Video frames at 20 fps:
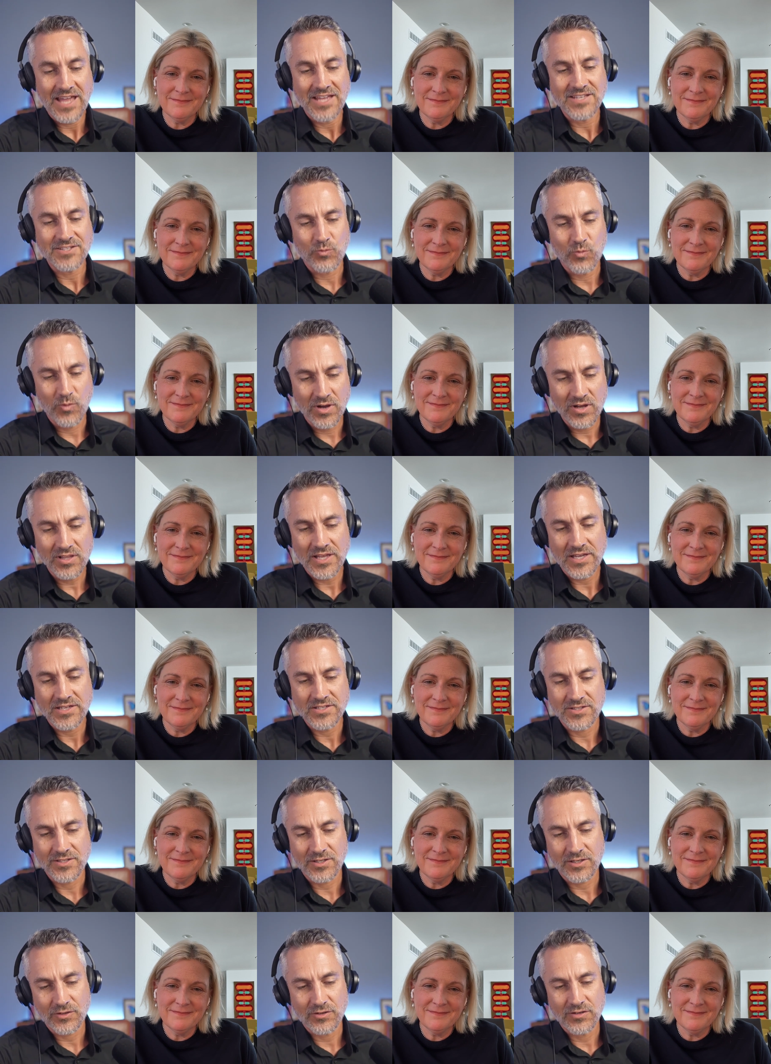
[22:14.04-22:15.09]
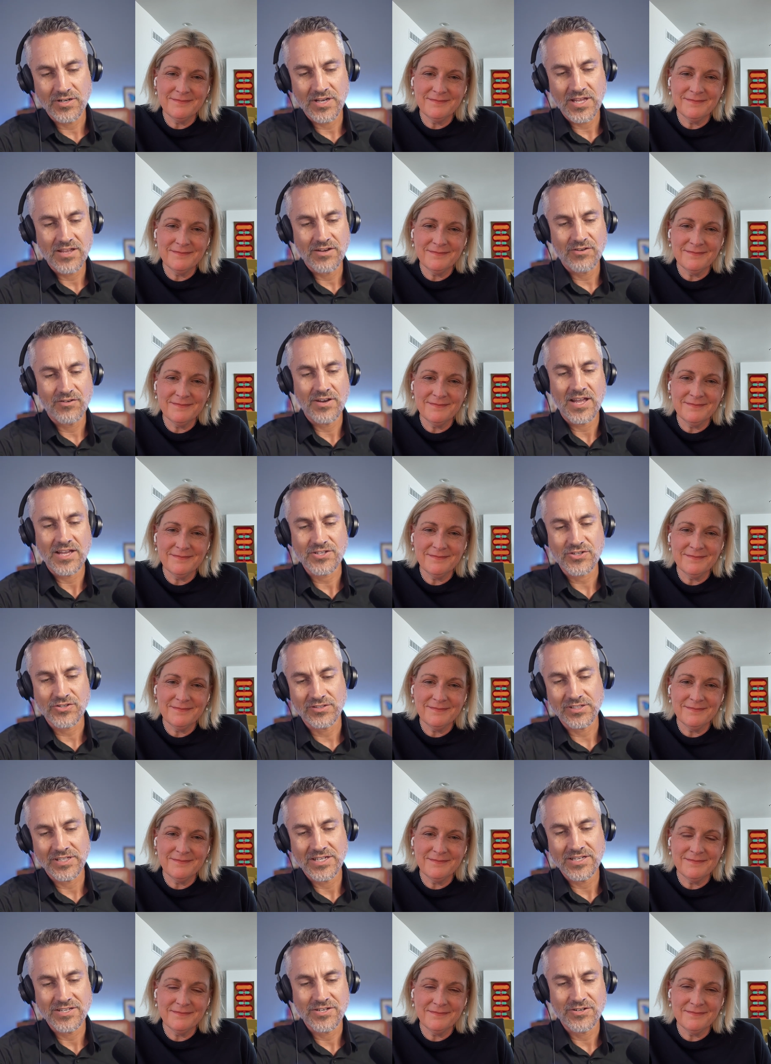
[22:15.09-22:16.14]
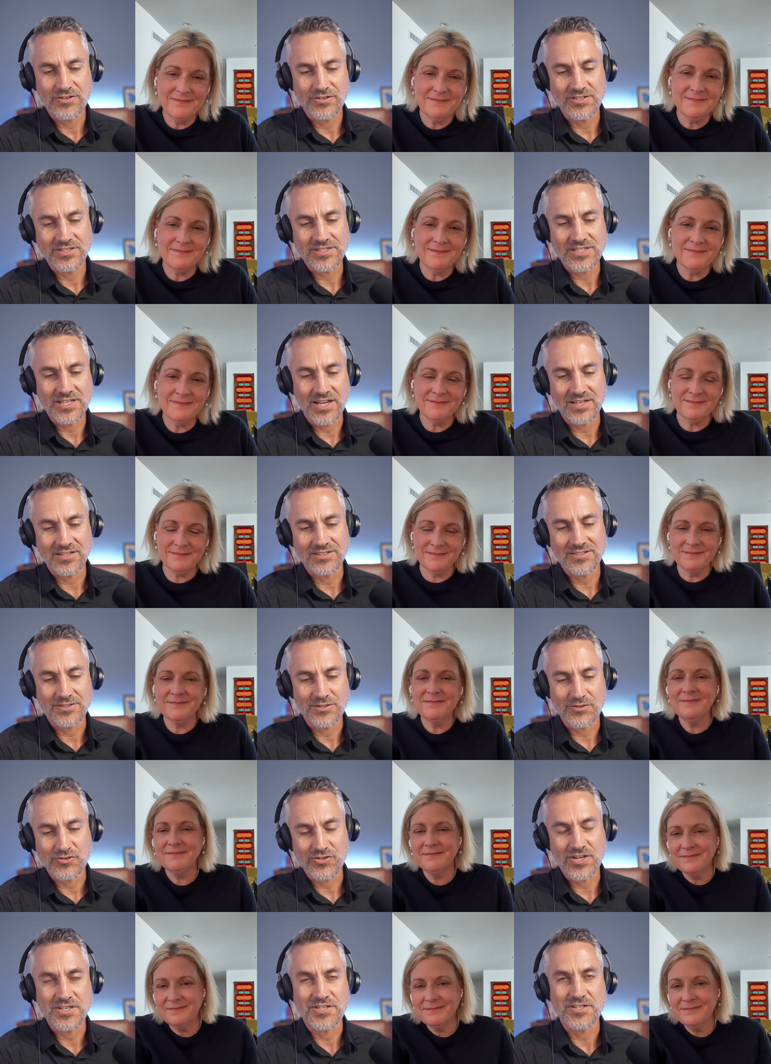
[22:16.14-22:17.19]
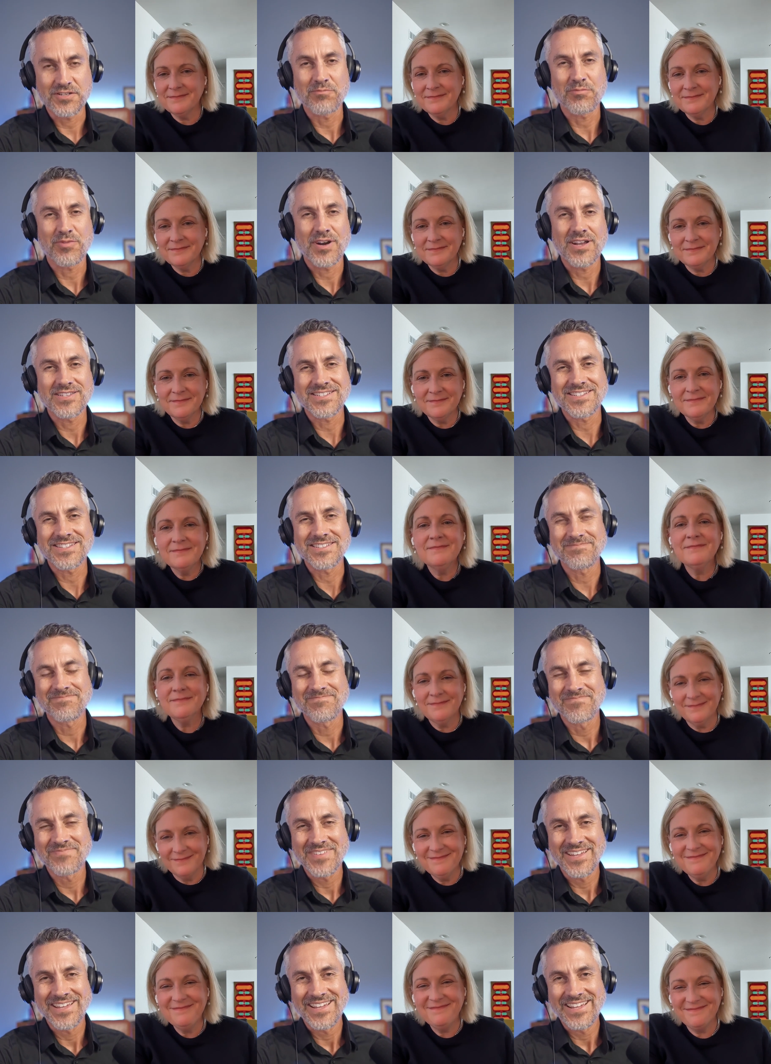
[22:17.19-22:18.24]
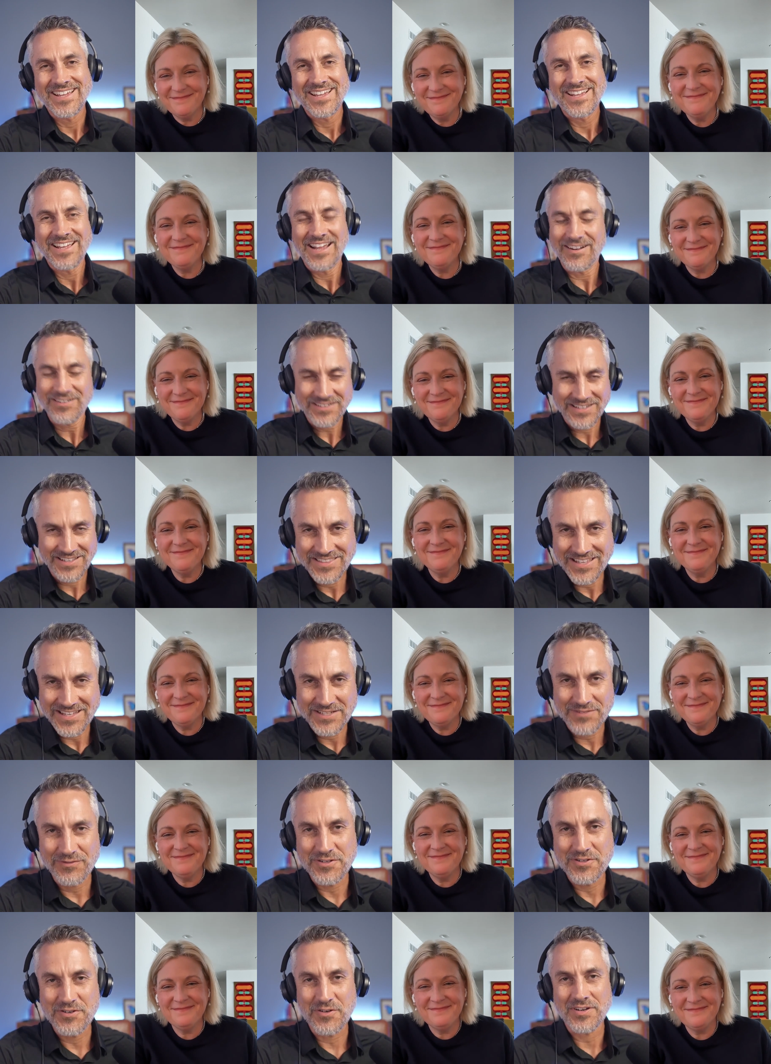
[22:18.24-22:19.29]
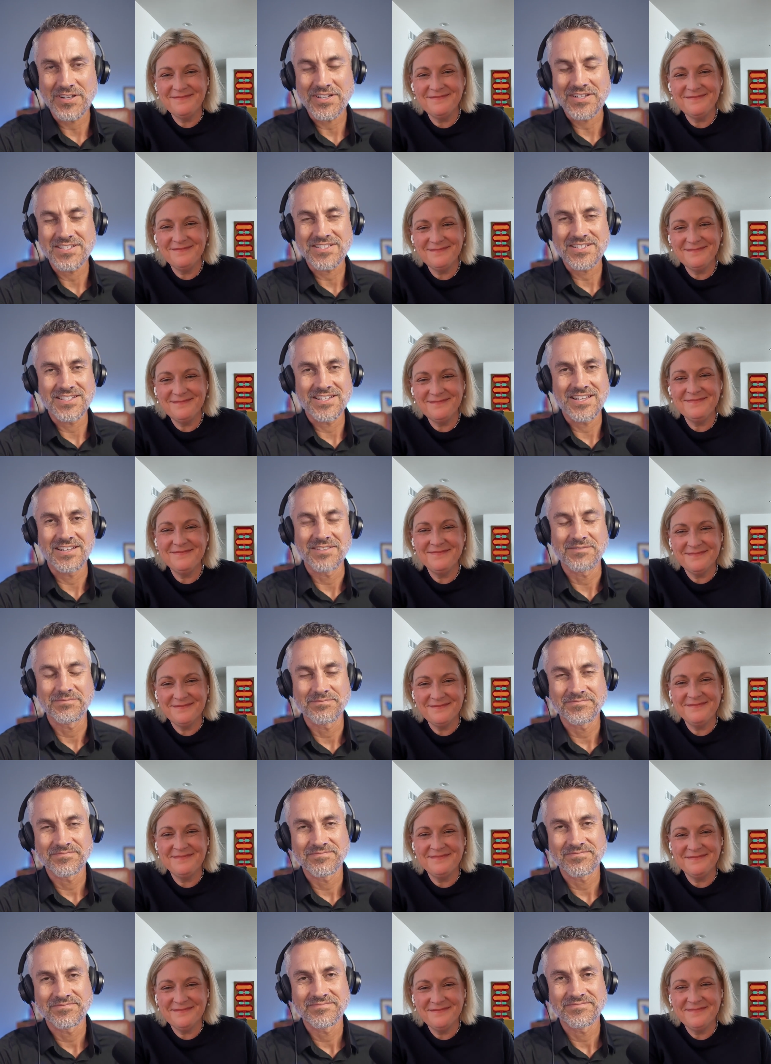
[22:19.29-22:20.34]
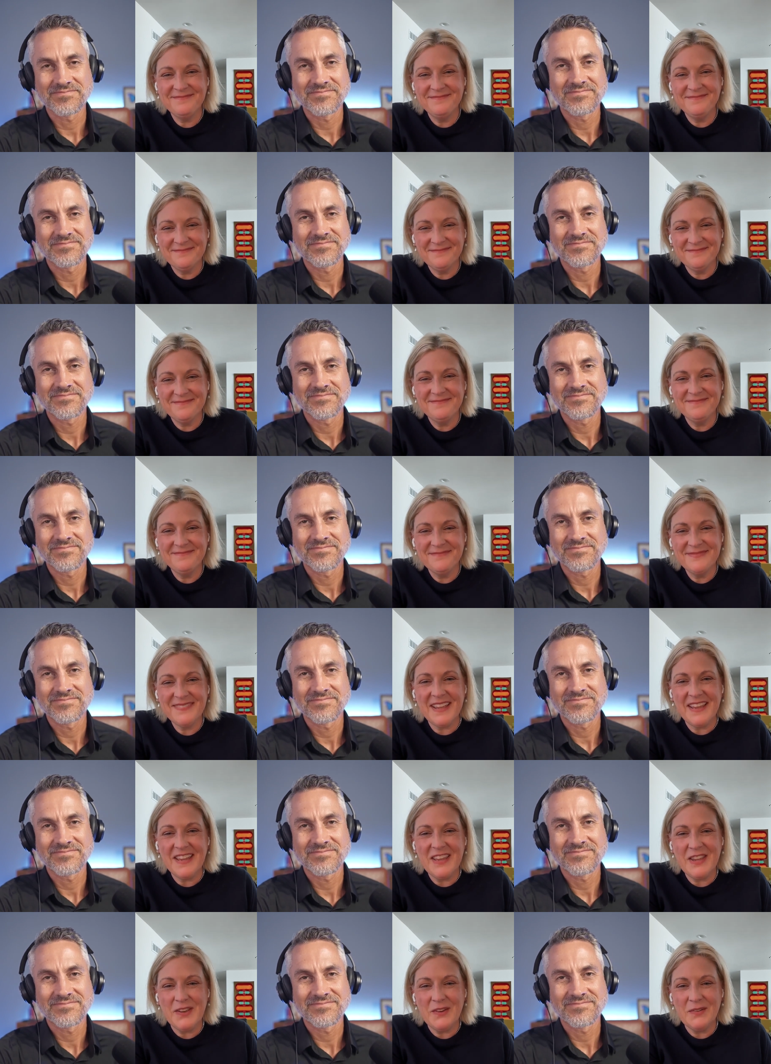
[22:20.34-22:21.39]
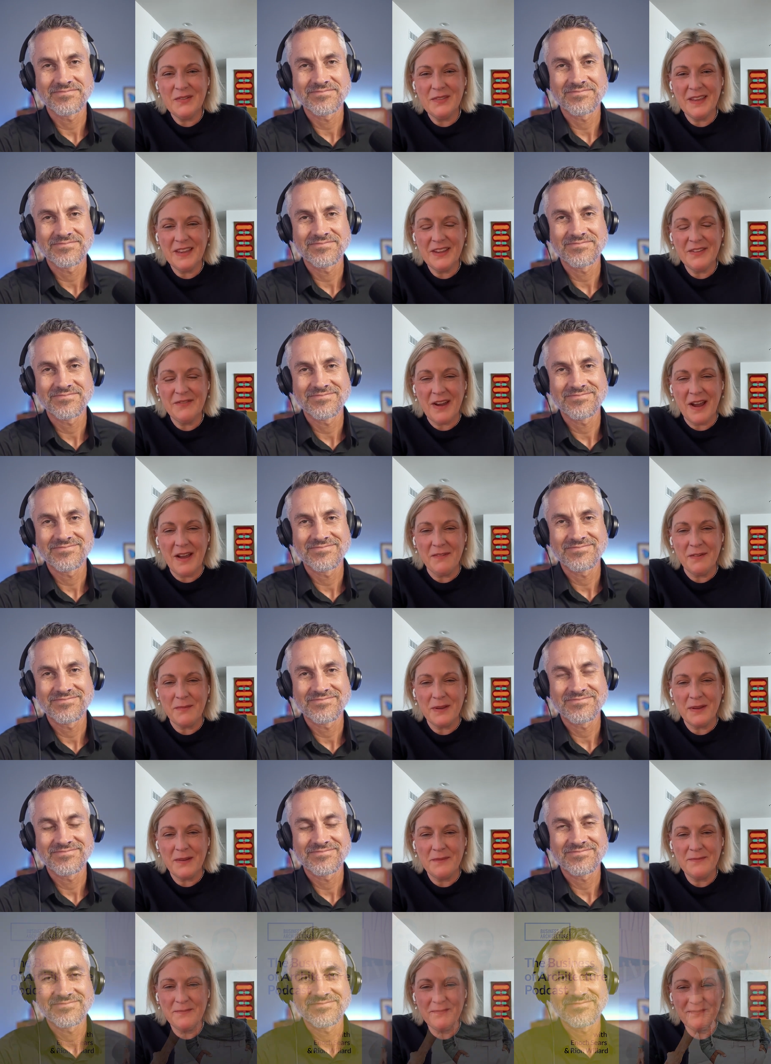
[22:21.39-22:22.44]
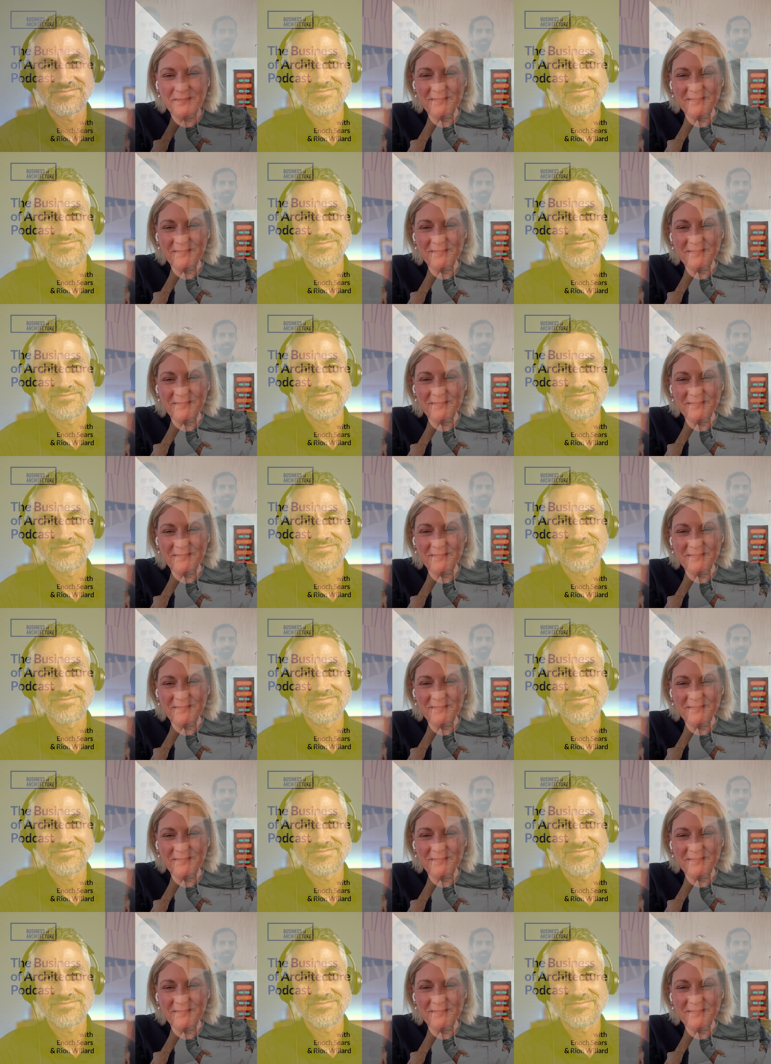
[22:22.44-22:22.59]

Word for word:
Speaker 1: as well as the current International Interior Design Association president. Erika, thanks for joining us today.
Speaker 2: Thank you. Thank you for having me.